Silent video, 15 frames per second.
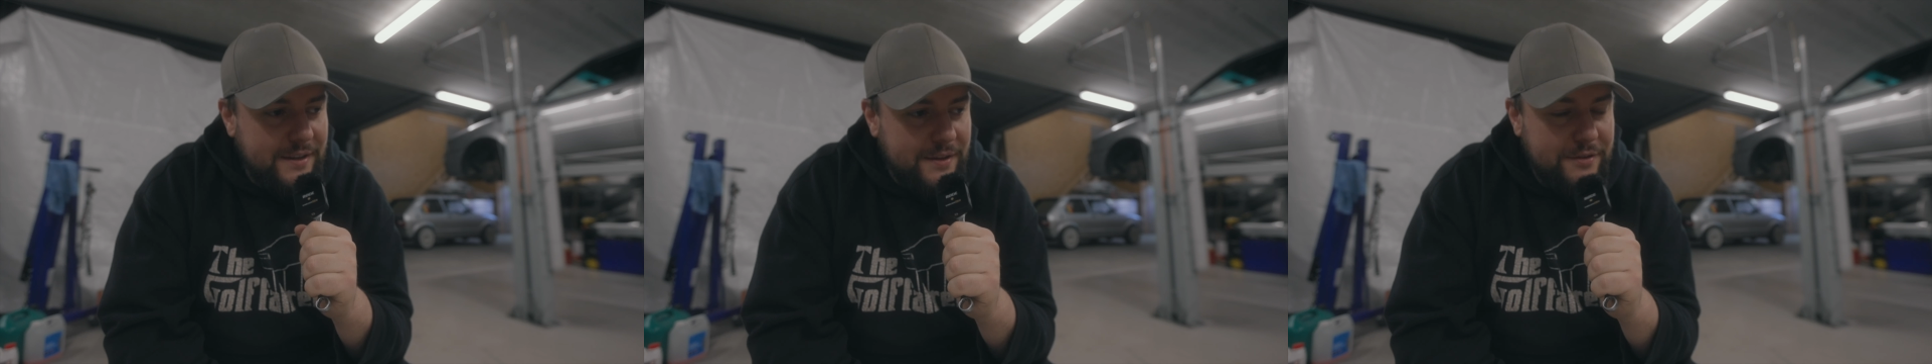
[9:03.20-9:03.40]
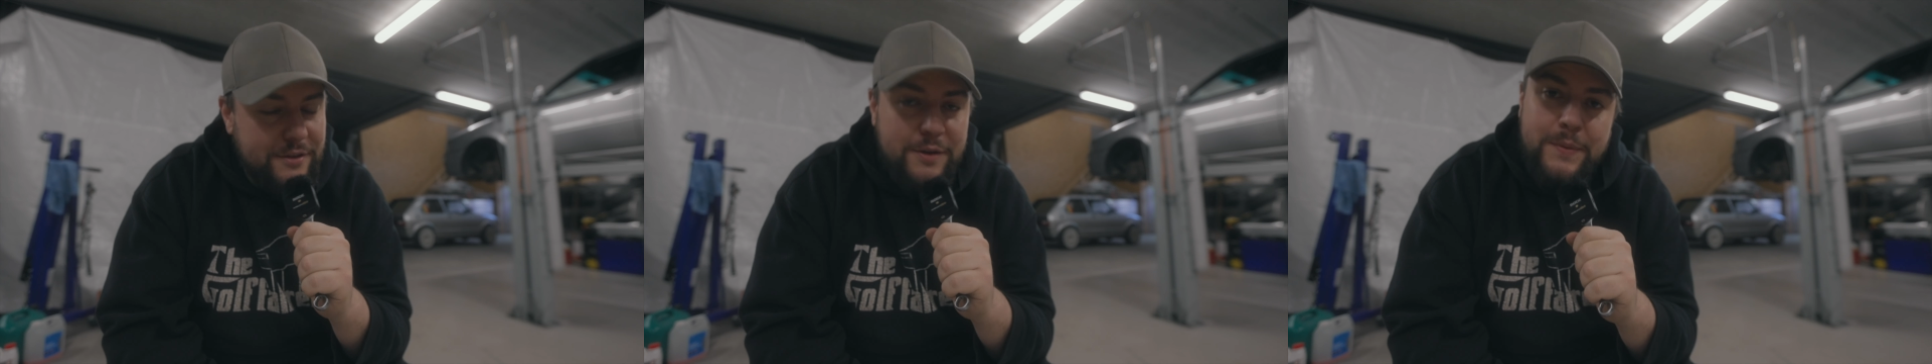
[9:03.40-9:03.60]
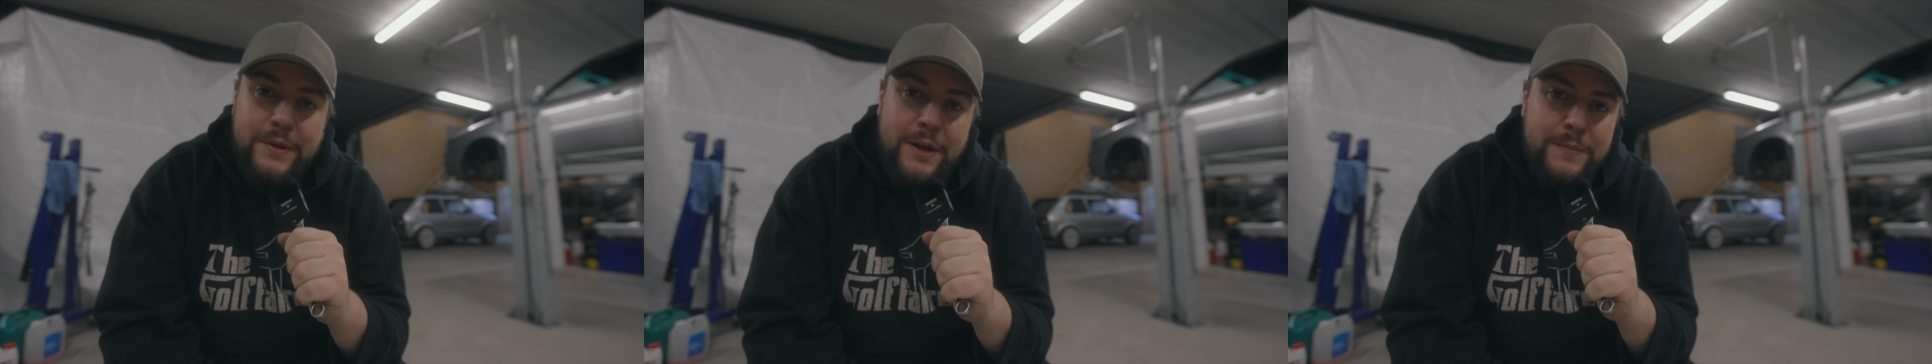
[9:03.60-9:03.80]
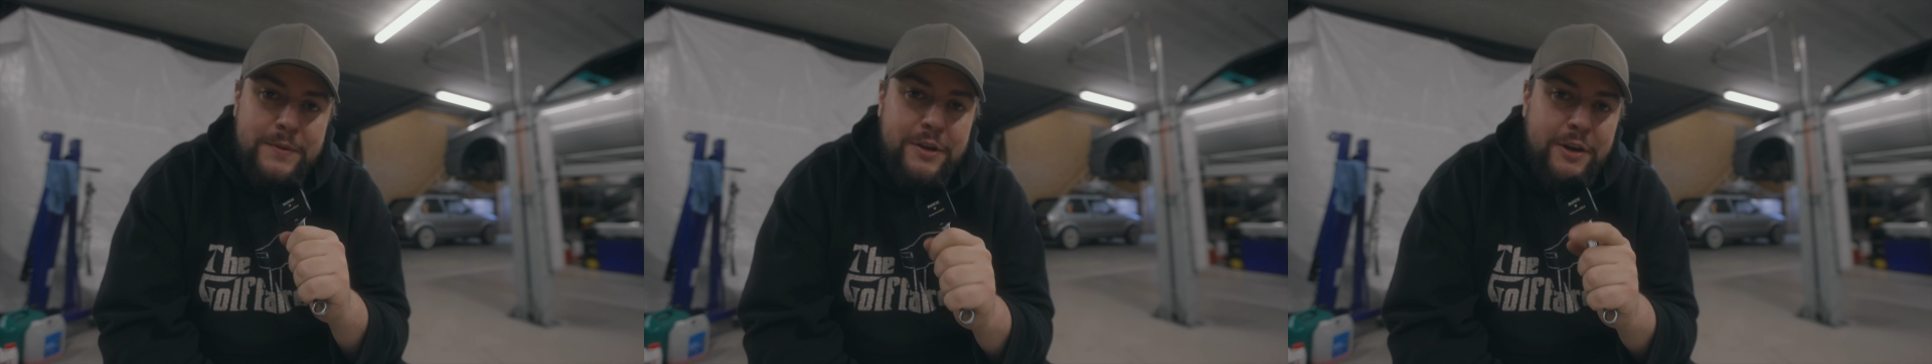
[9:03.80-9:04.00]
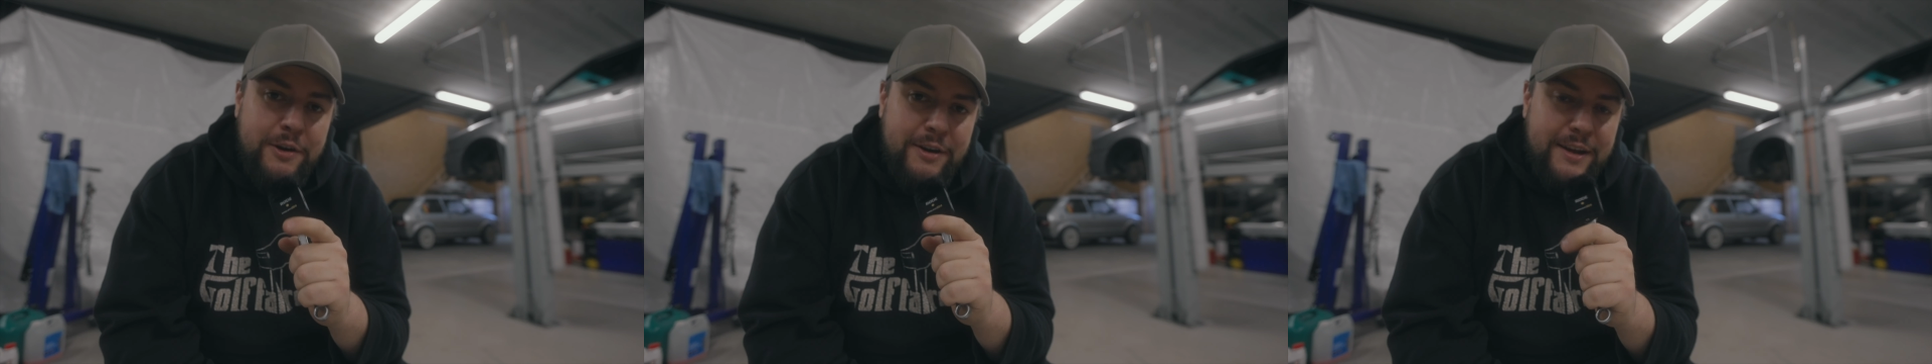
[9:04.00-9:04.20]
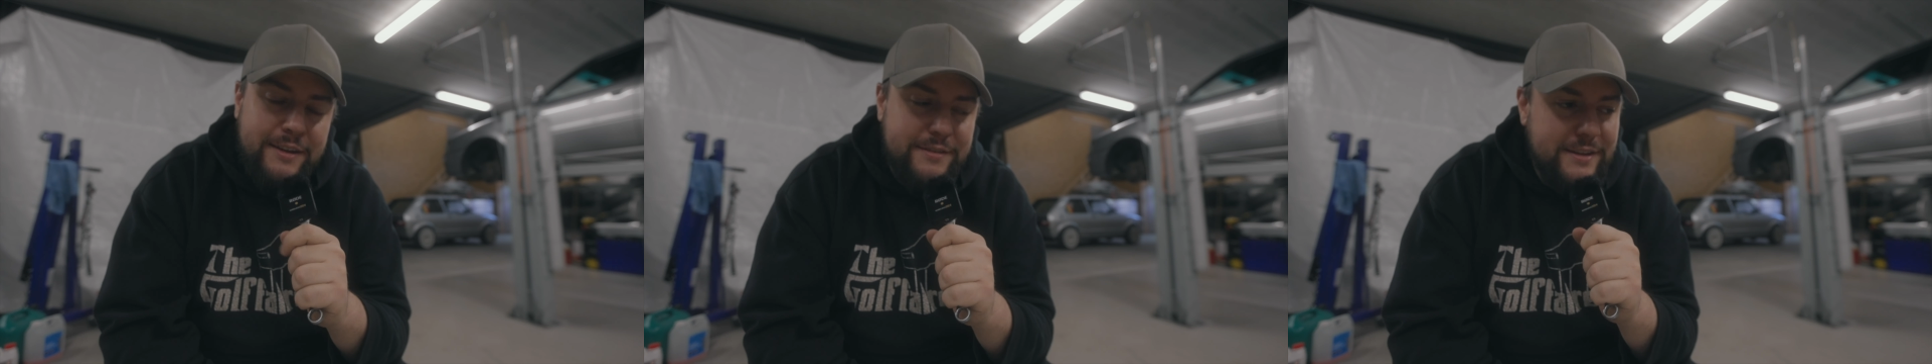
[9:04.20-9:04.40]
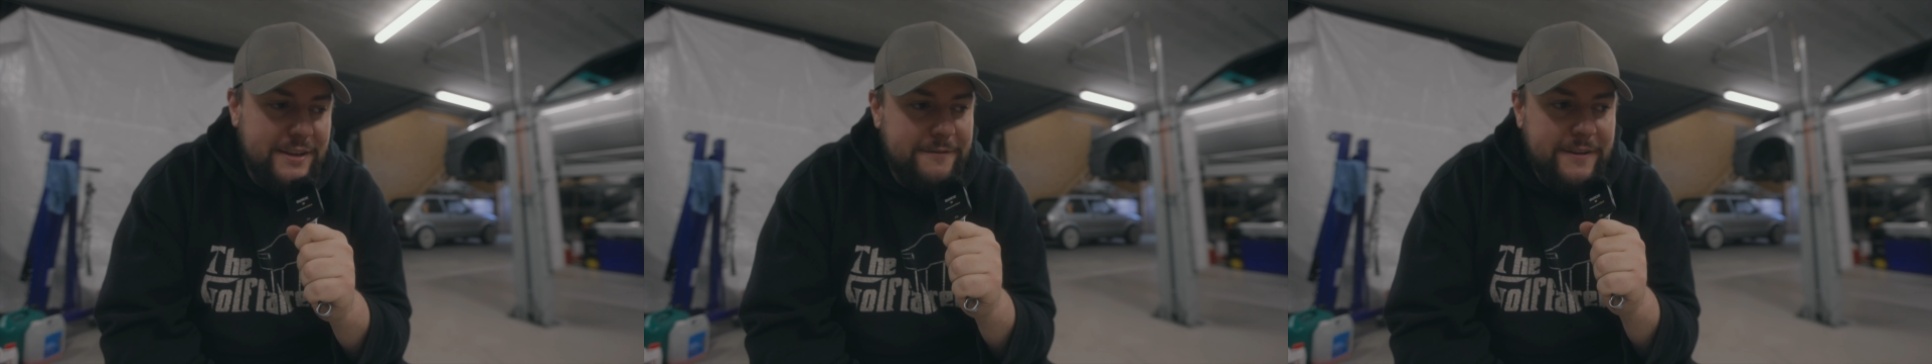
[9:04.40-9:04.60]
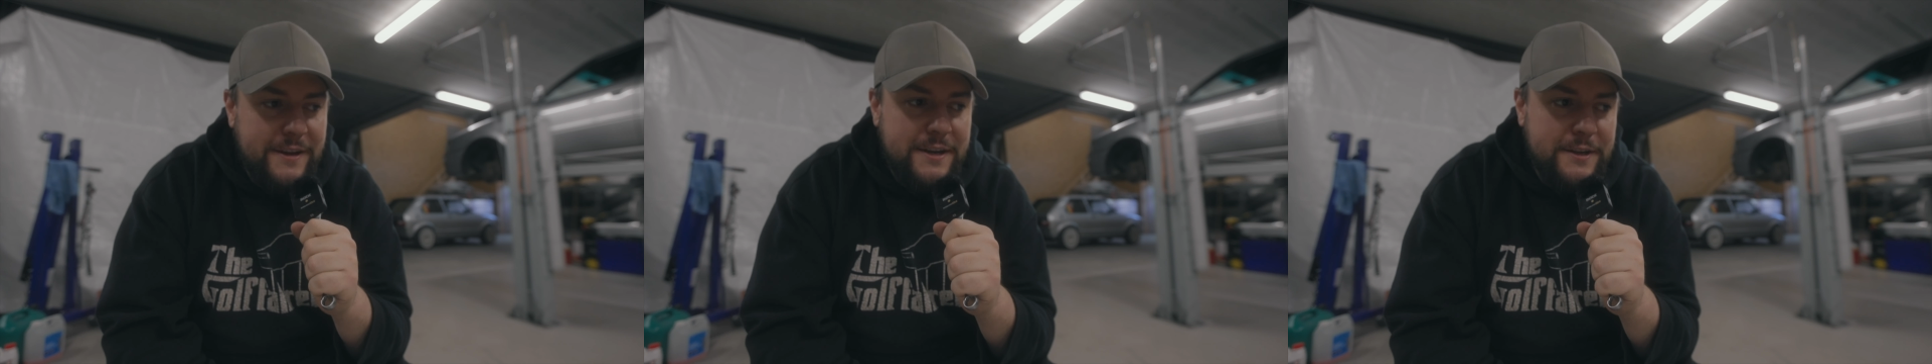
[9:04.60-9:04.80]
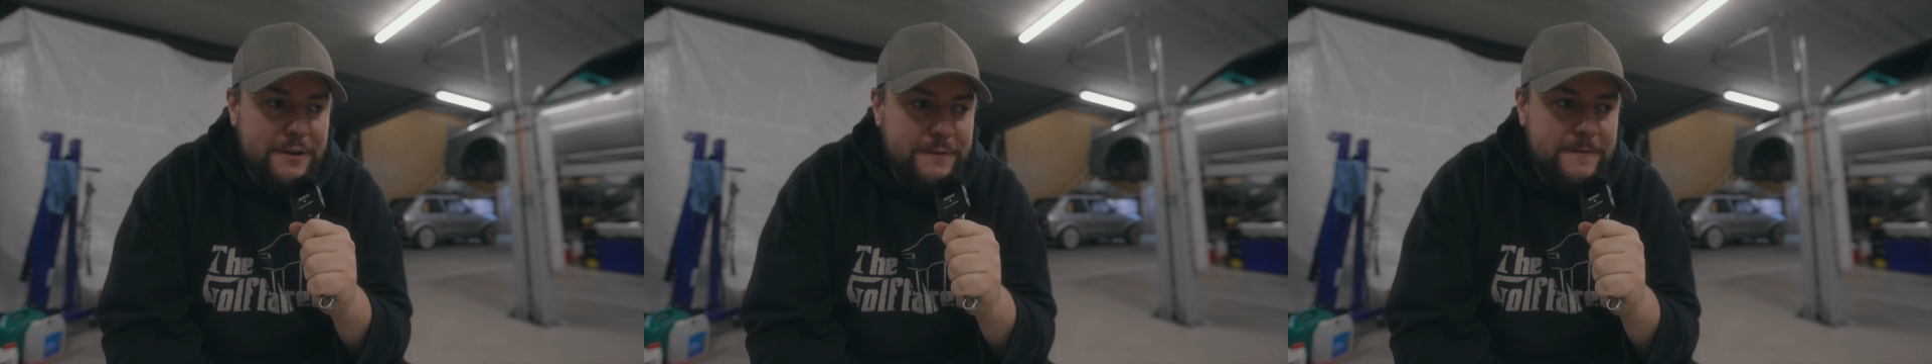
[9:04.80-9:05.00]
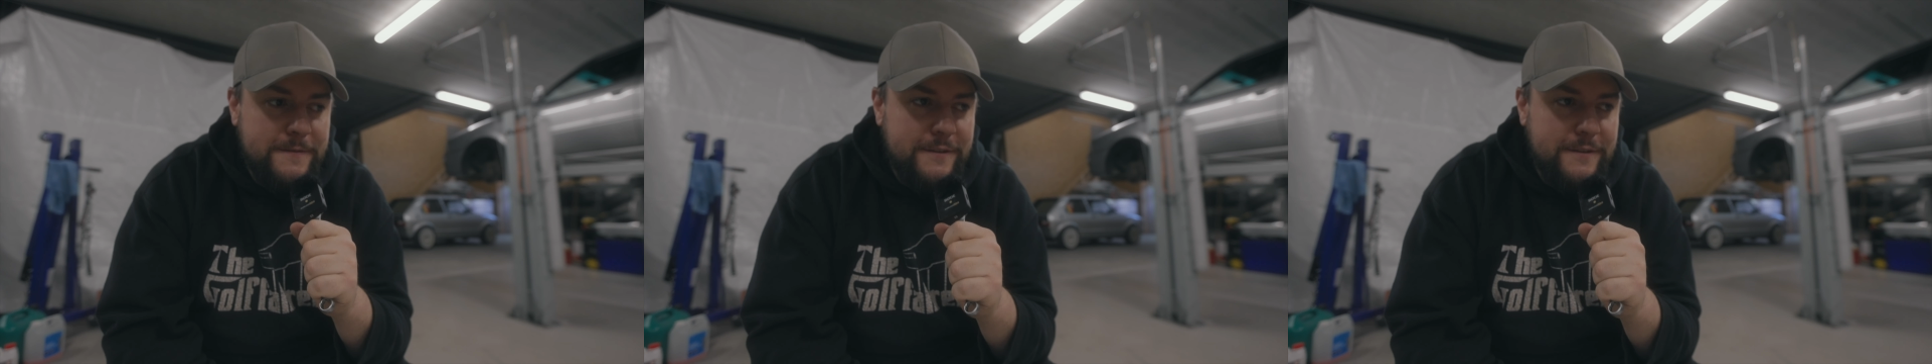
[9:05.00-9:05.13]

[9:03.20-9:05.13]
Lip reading: so I'm curious if any of